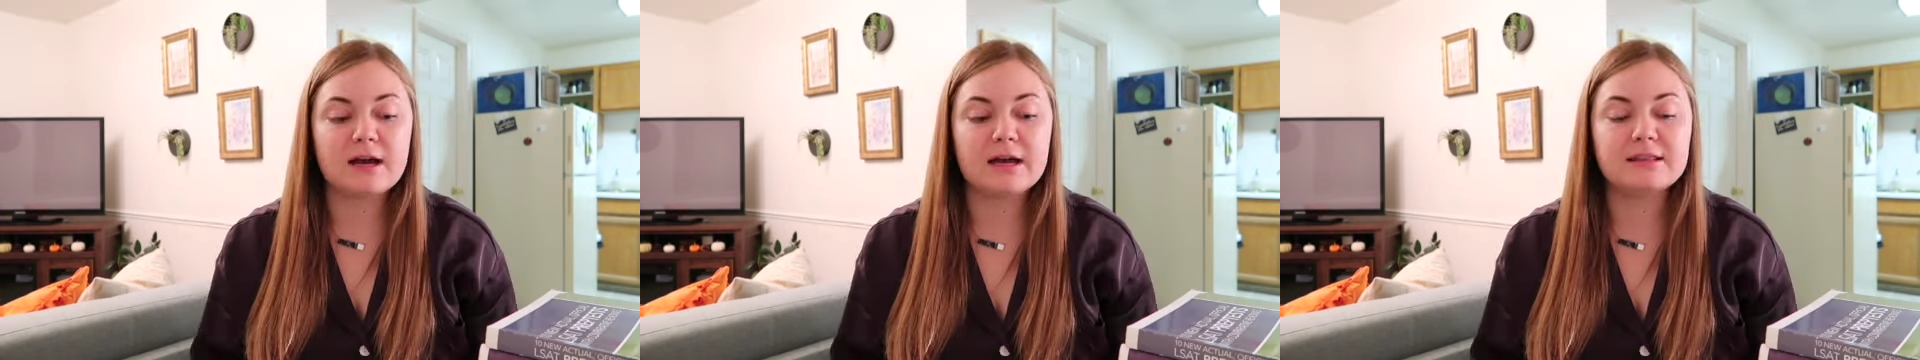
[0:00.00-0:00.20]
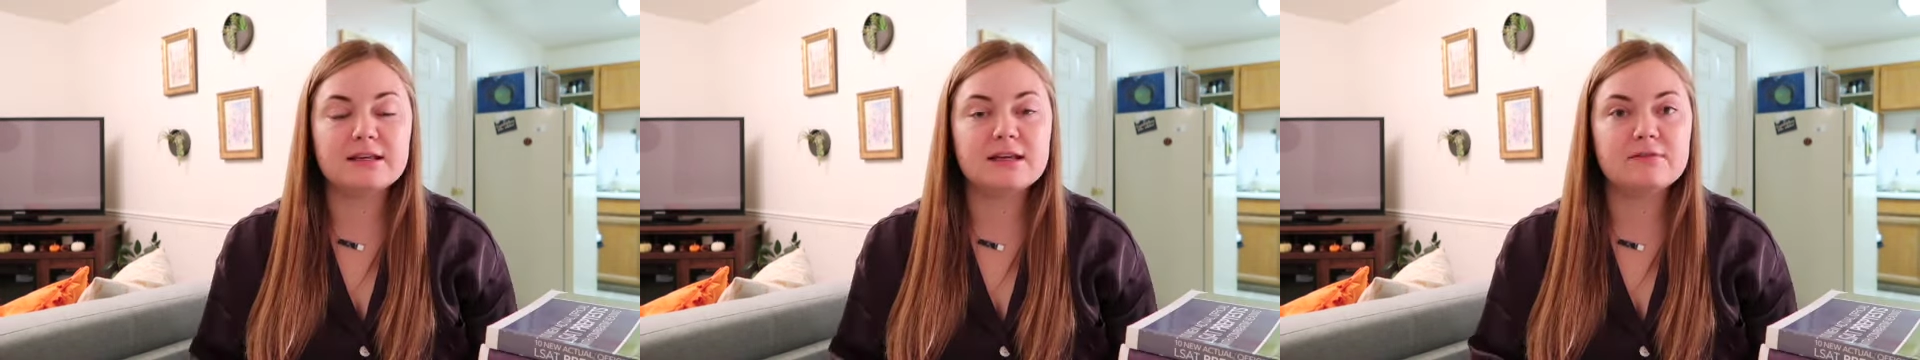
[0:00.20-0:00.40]

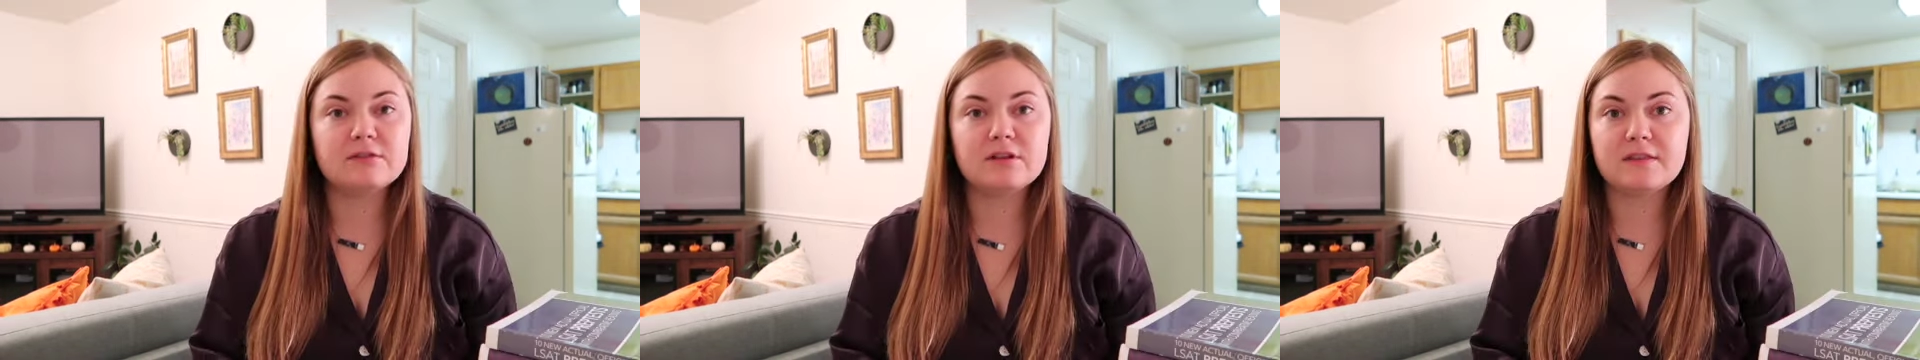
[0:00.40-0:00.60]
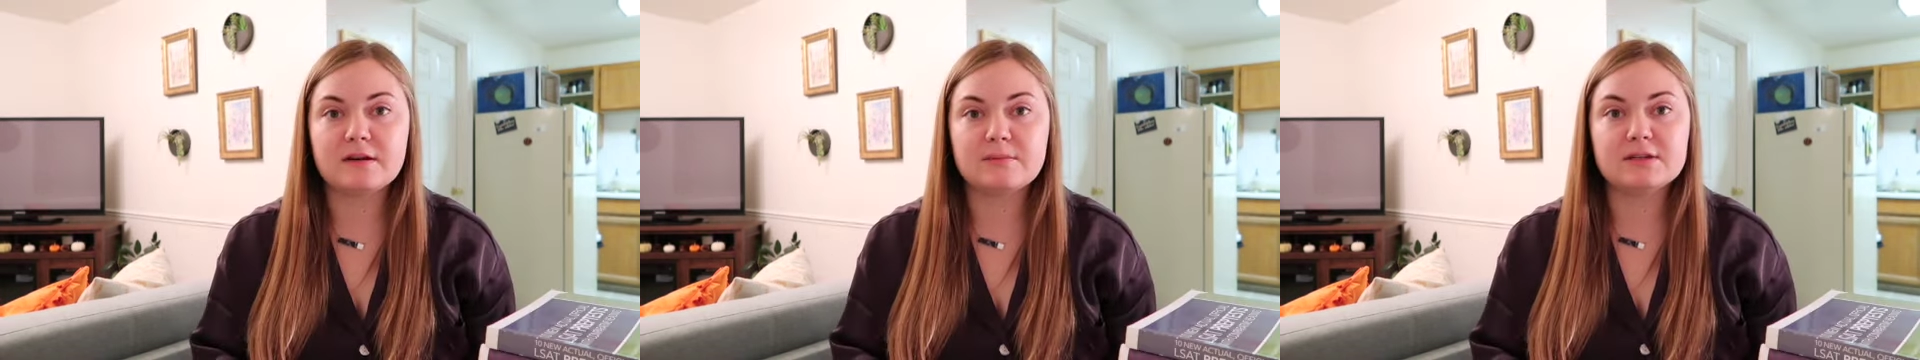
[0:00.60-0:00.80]
I think
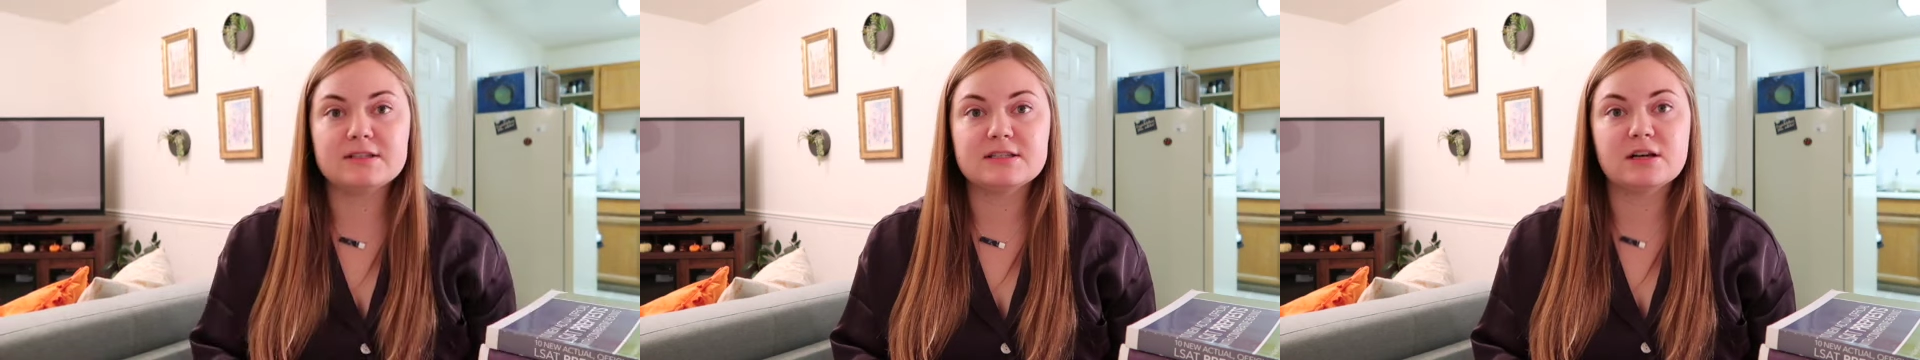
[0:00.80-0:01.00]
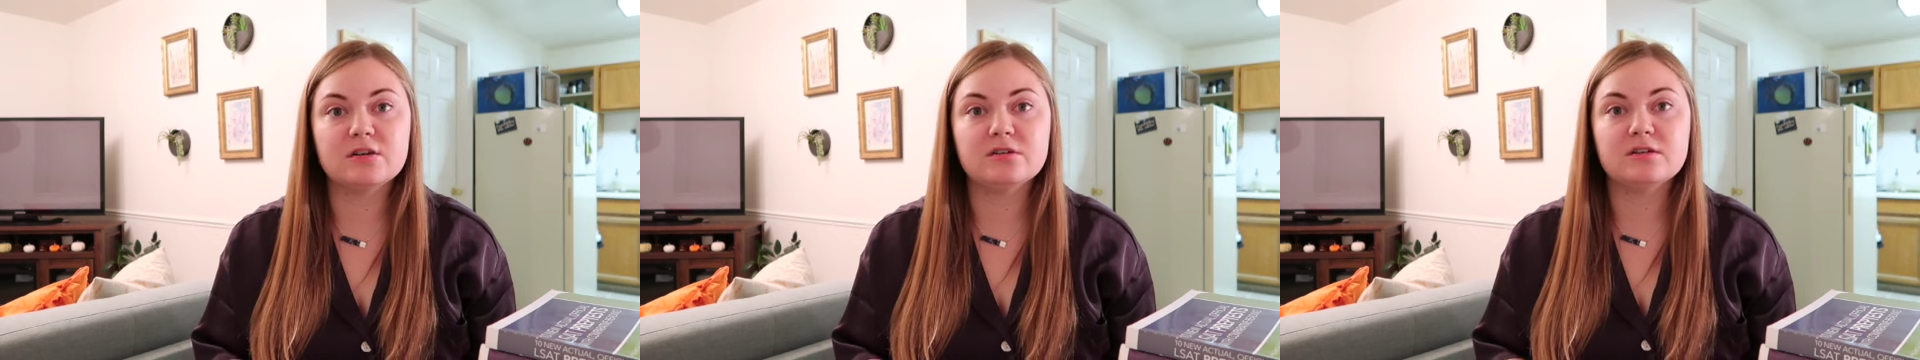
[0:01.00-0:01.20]
everything that I'm gonna
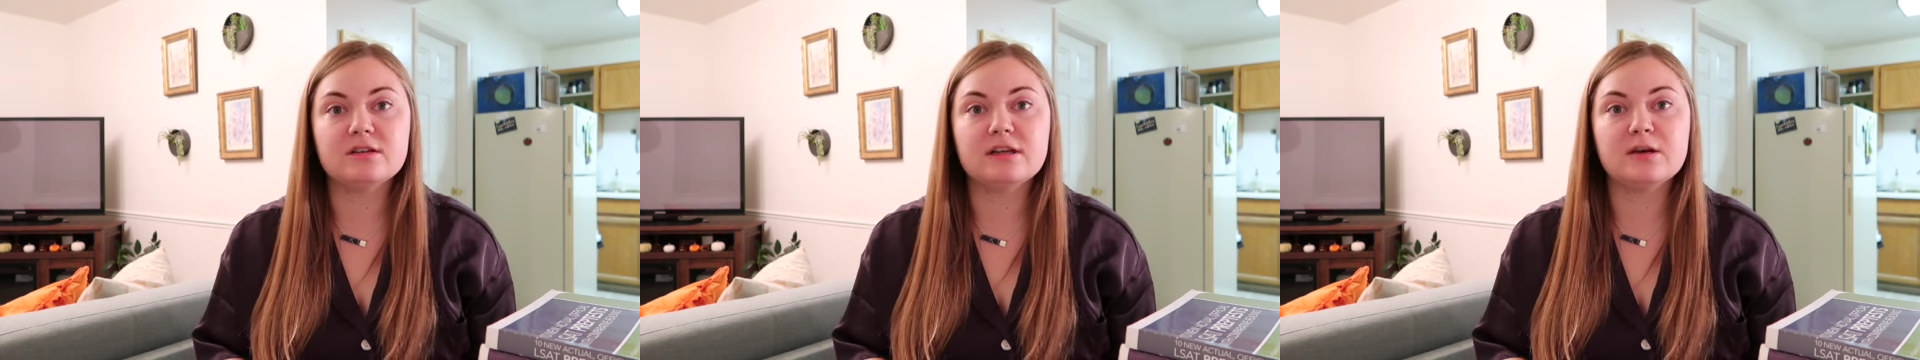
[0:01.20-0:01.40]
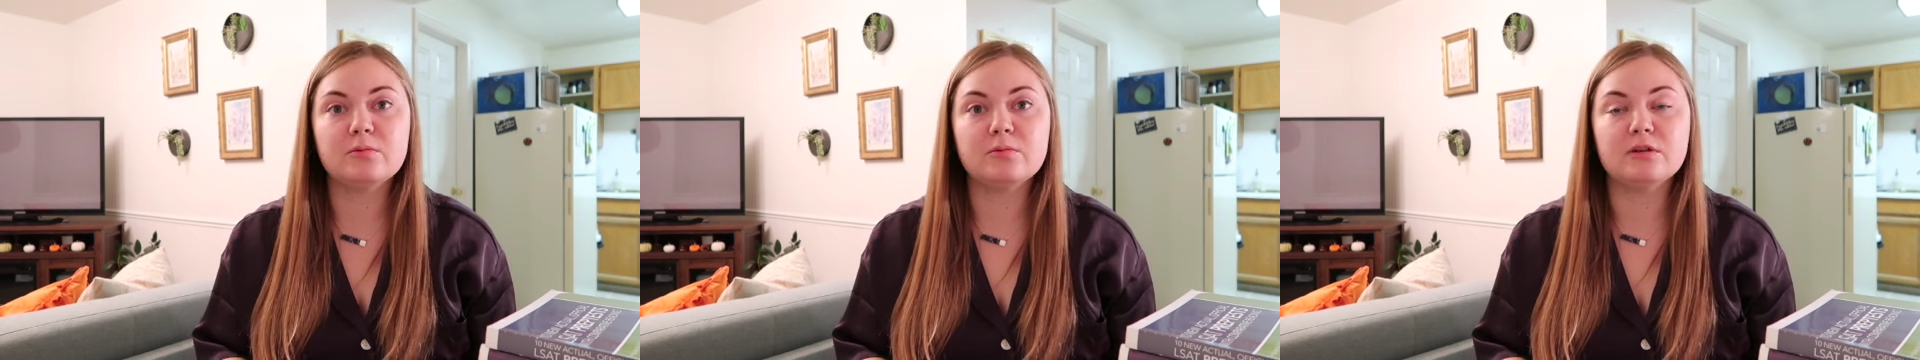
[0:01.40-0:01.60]
tell you
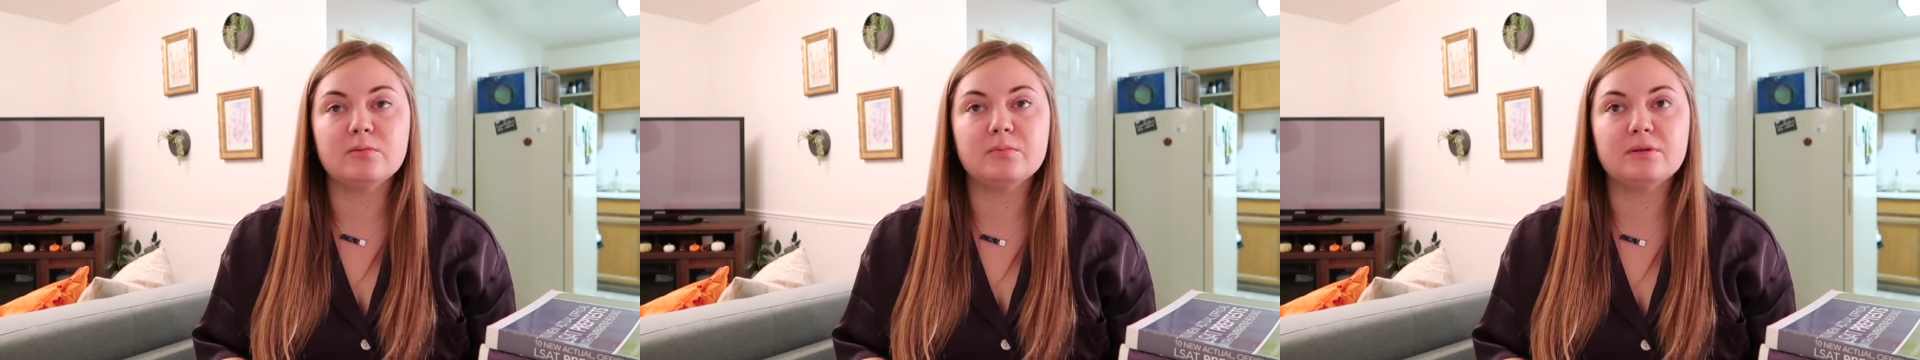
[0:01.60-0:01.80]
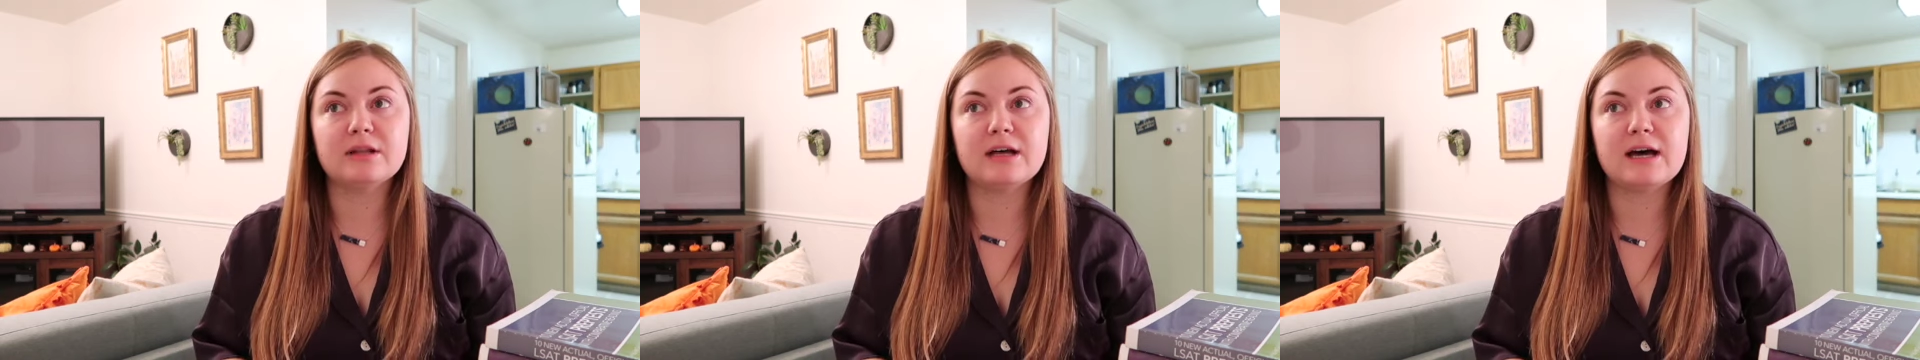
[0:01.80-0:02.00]
today will
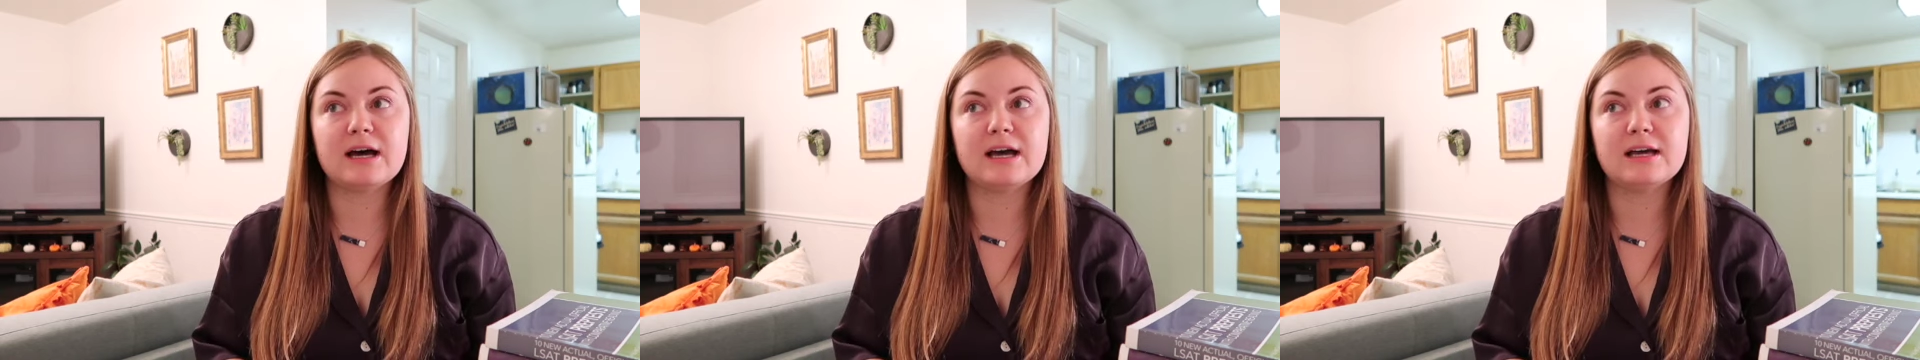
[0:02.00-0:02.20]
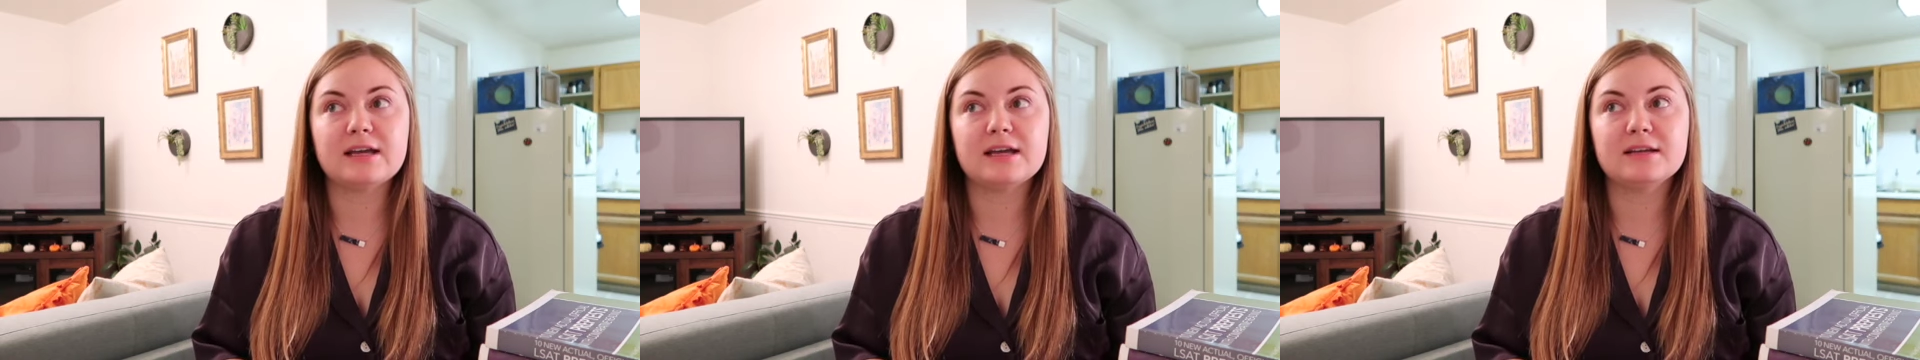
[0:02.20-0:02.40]

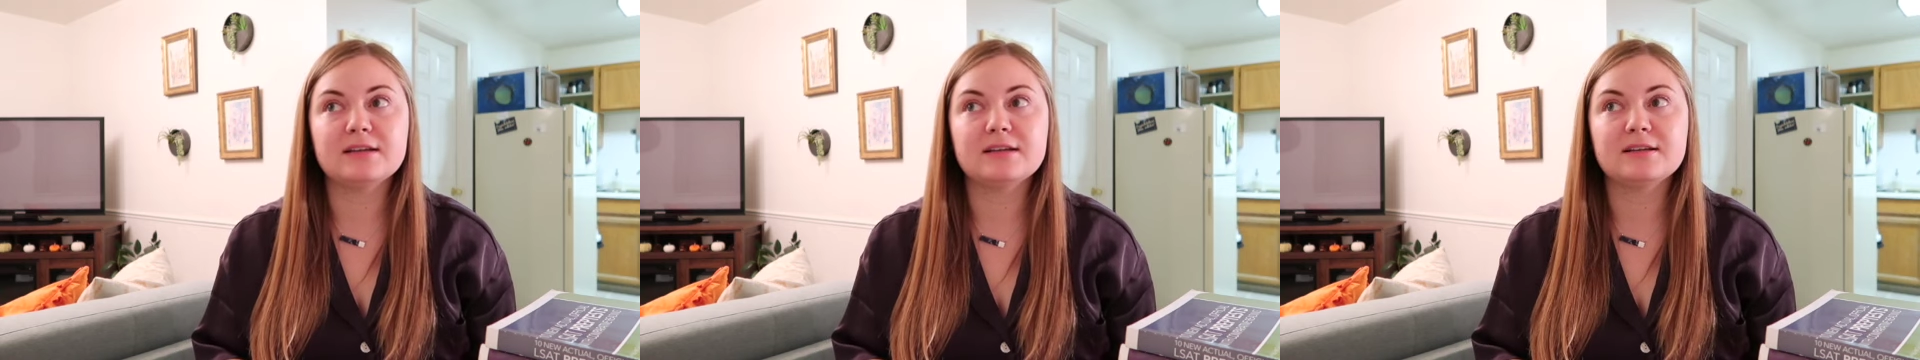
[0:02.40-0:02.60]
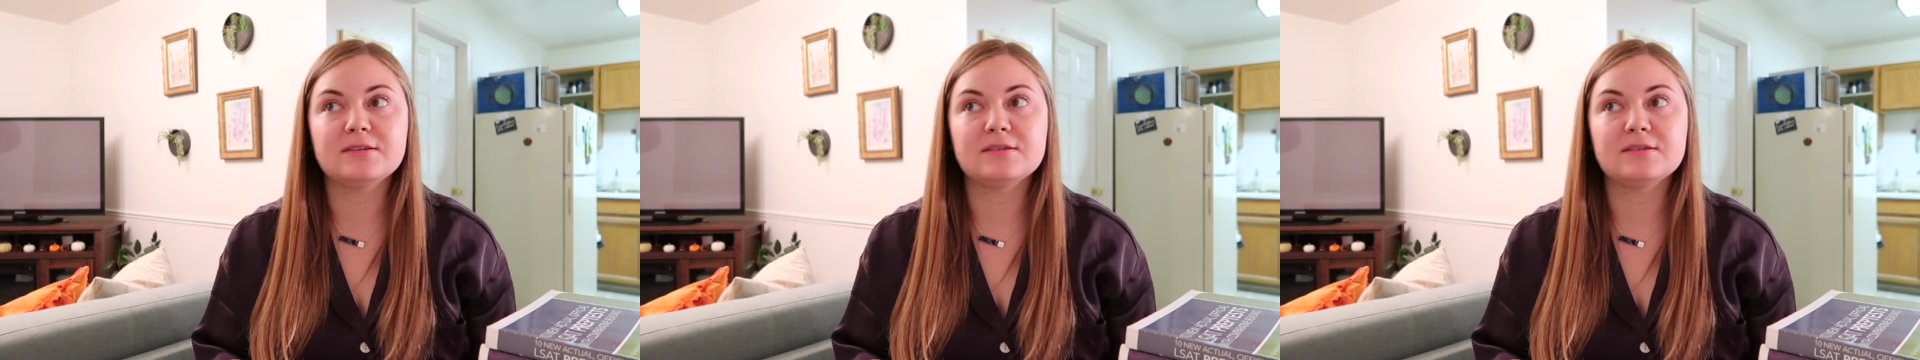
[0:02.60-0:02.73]
apply